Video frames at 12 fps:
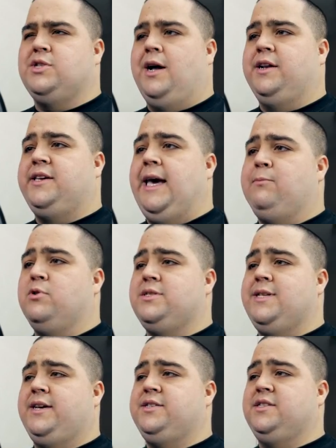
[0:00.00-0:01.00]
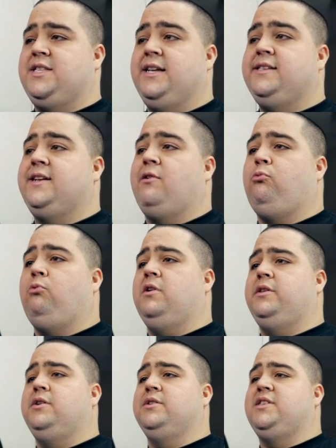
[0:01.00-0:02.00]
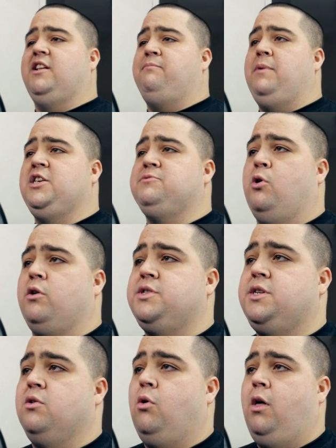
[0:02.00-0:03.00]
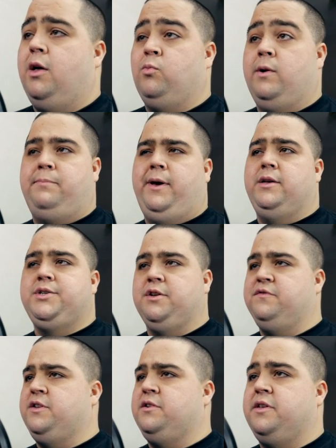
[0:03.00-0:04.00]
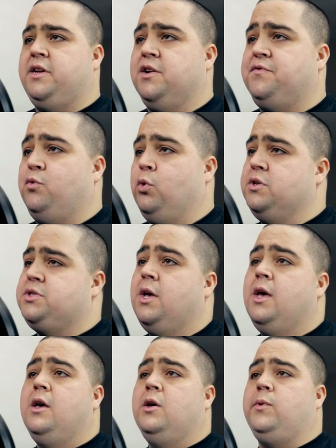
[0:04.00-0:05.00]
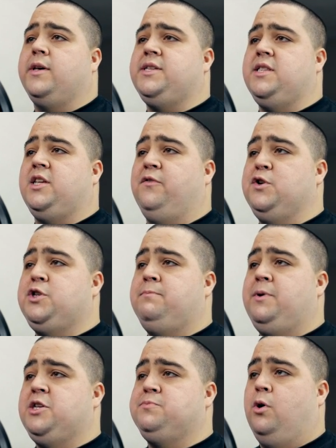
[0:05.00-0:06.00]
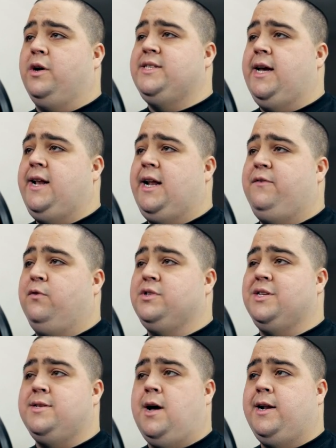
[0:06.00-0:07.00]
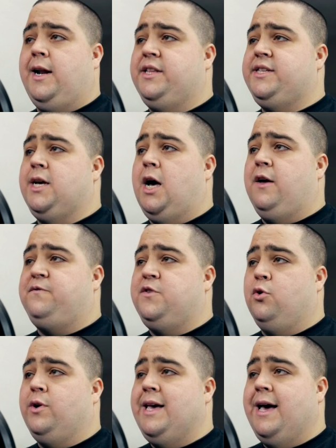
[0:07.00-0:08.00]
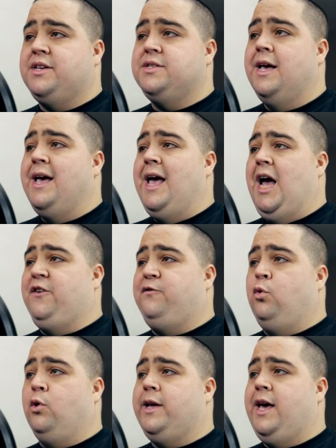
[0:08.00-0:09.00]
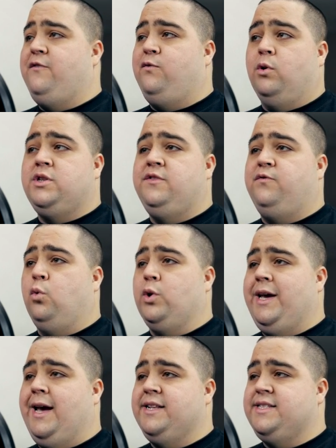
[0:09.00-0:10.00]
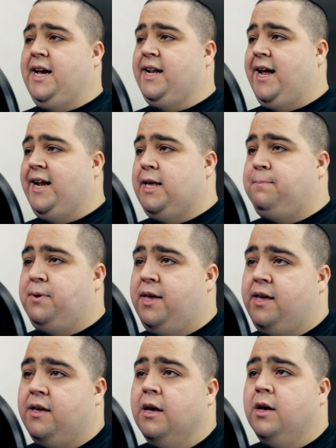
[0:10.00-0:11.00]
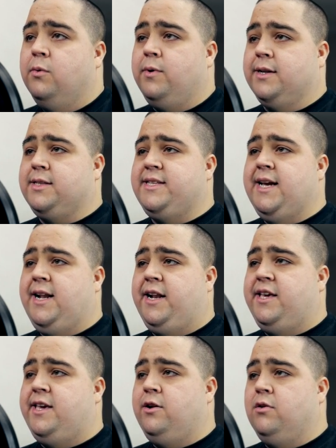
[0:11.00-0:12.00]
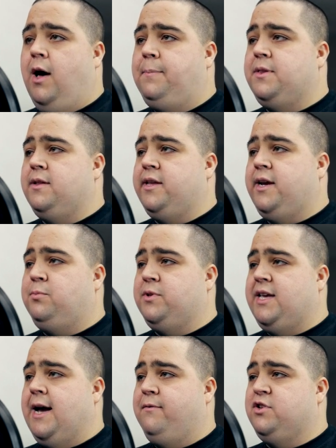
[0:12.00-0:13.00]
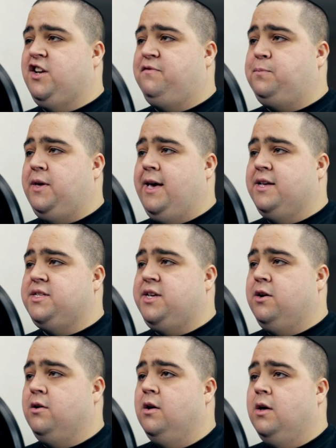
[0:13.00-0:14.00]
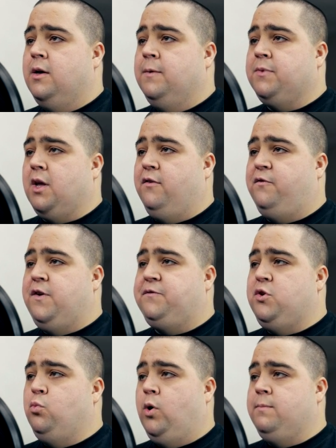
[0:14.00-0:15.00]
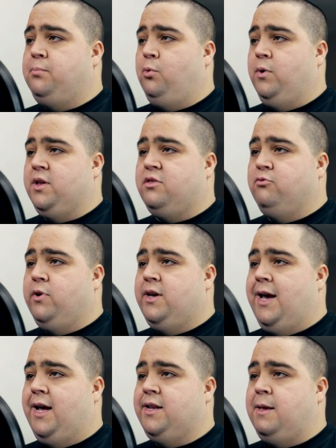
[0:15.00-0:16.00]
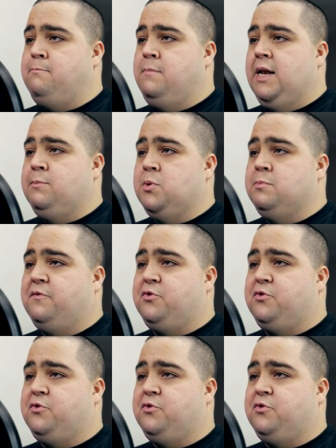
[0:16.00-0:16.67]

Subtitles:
on Gamers Nexus. They did a really good set of benchmarks here all on one page, conveniently enough for us. We can see the Division benchmark, 1080 versus 980 Ti Fury X at 4K, 1440, and 1080p. We got the 1080 here up in the lead with the average FPS here of 51.3 and a minimum of